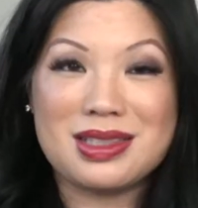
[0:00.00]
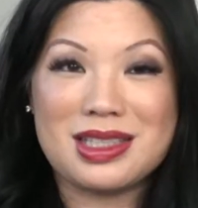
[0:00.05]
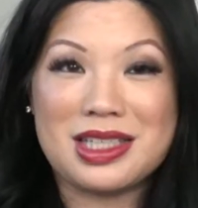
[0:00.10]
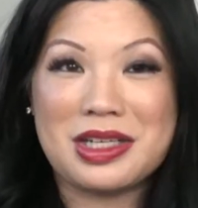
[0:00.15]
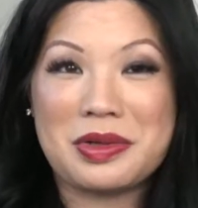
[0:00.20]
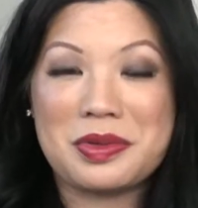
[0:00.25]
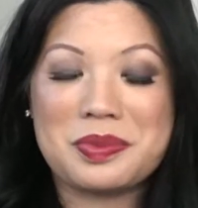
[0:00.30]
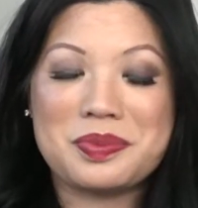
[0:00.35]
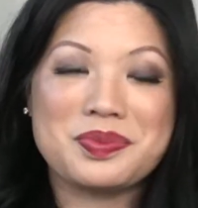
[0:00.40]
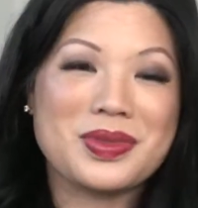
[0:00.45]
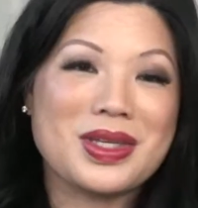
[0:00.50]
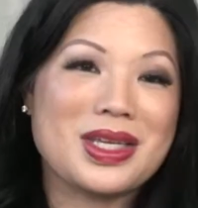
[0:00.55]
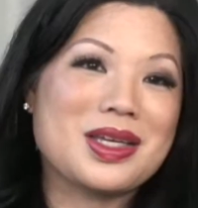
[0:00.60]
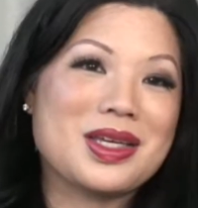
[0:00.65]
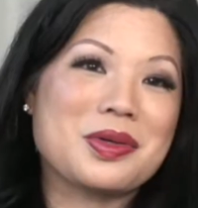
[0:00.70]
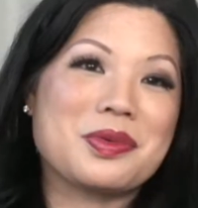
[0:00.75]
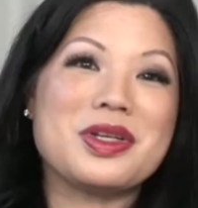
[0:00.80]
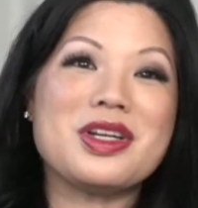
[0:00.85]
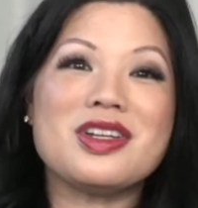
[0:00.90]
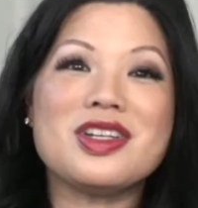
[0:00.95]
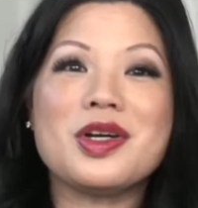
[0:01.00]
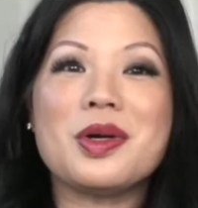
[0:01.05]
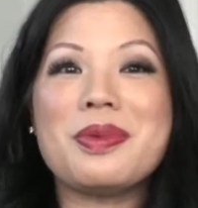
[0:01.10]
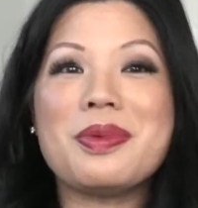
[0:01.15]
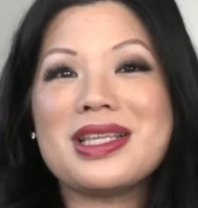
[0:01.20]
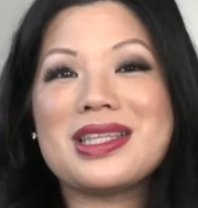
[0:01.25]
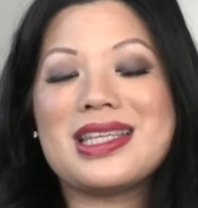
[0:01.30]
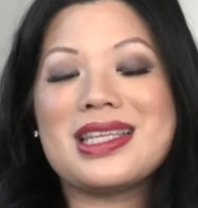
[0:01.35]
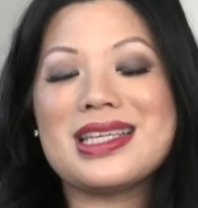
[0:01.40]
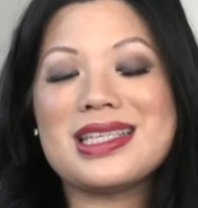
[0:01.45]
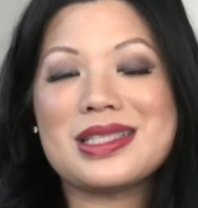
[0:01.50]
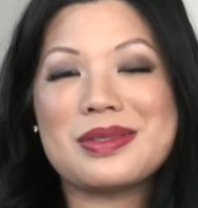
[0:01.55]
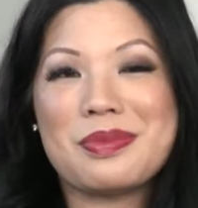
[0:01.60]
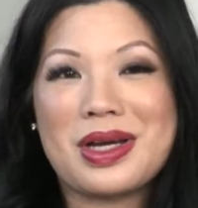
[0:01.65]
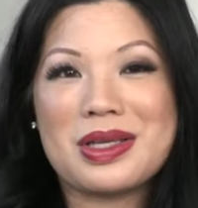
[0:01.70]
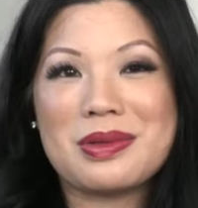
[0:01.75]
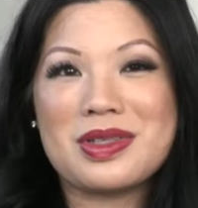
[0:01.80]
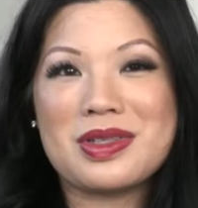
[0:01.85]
We don't know about this month.